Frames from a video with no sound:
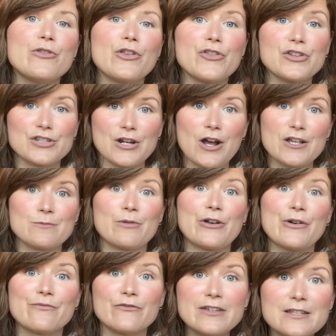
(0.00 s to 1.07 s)
that the stars
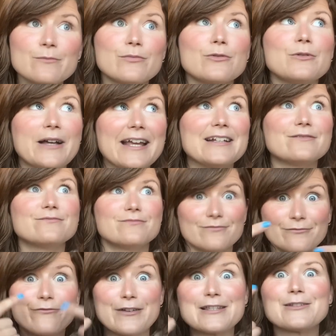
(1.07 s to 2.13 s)
become visible in
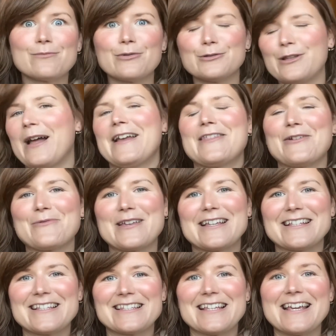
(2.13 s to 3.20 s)
visible light that we
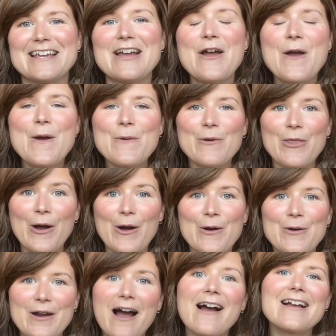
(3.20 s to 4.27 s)
can see with our
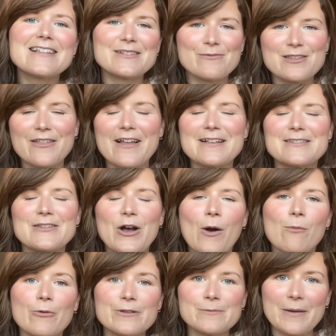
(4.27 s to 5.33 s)
own eyes and with the likes of the
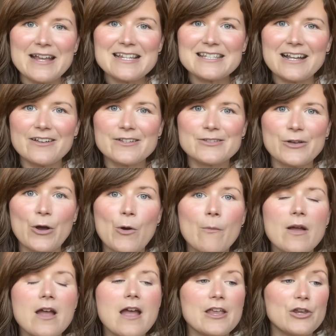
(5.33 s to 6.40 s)
Hubble Space Telescope,
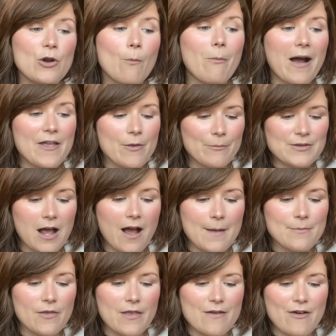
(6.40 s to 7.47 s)
you know, by the
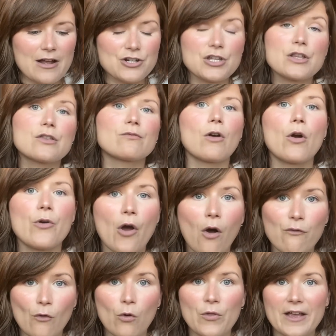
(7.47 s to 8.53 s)
time that they've actually thrown
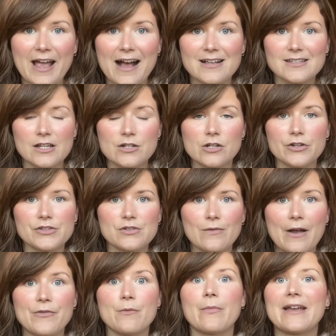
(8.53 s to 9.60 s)
off all the gas and dust
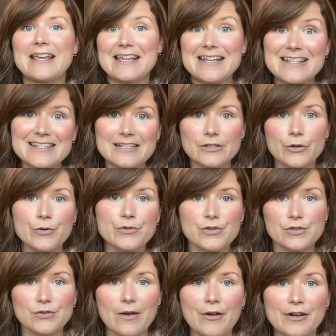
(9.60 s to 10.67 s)
around them by heating
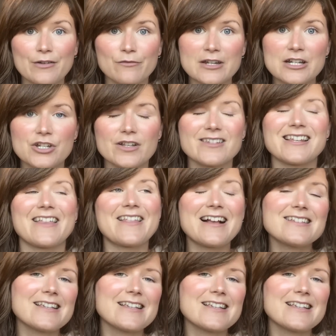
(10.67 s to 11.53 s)
those surrounding regions. And that's